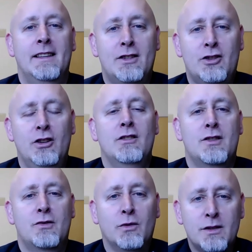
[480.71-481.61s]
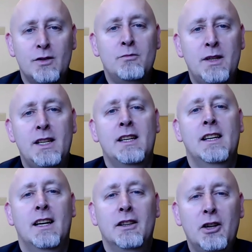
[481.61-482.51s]
that church will soon be
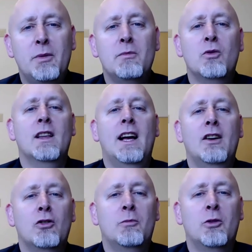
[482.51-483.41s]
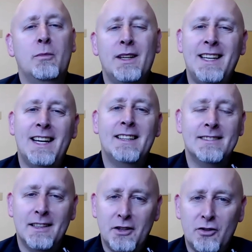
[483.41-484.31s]
a little bit more like normal, but
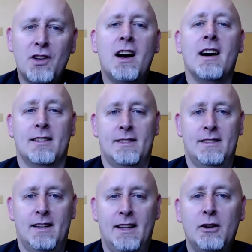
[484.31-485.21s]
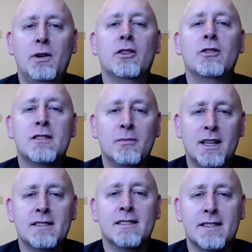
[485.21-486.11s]
yet a little not. I think we learned some
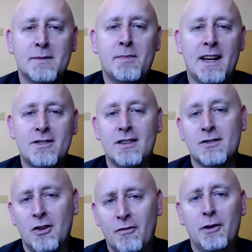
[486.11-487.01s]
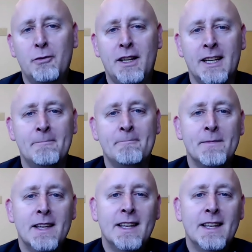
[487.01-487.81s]
lessons this past year, so hopefully we did.